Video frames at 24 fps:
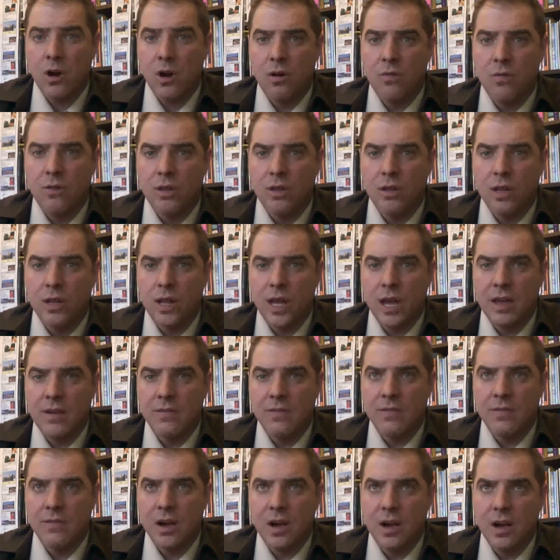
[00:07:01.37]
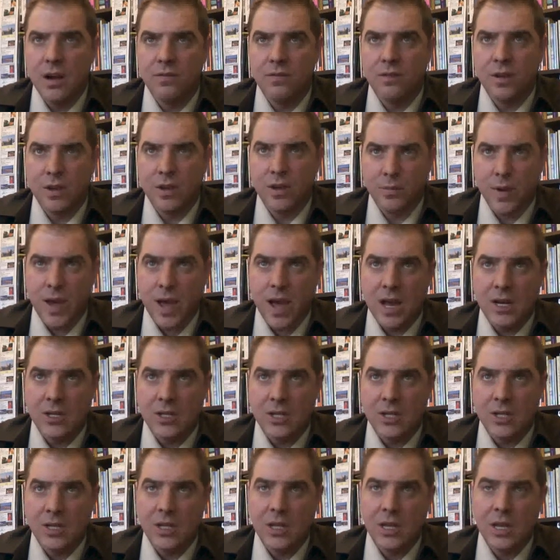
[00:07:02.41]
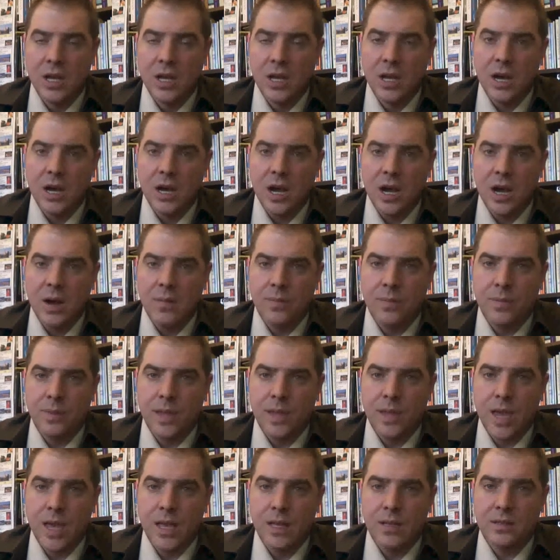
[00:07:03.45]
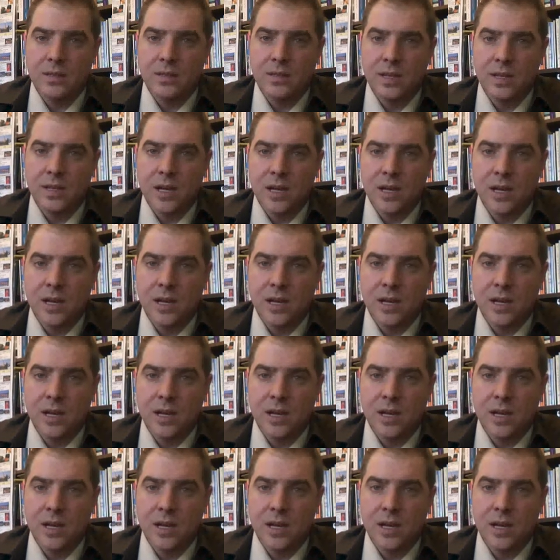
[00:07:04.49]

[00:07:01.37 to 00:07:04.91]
over the life of compassion and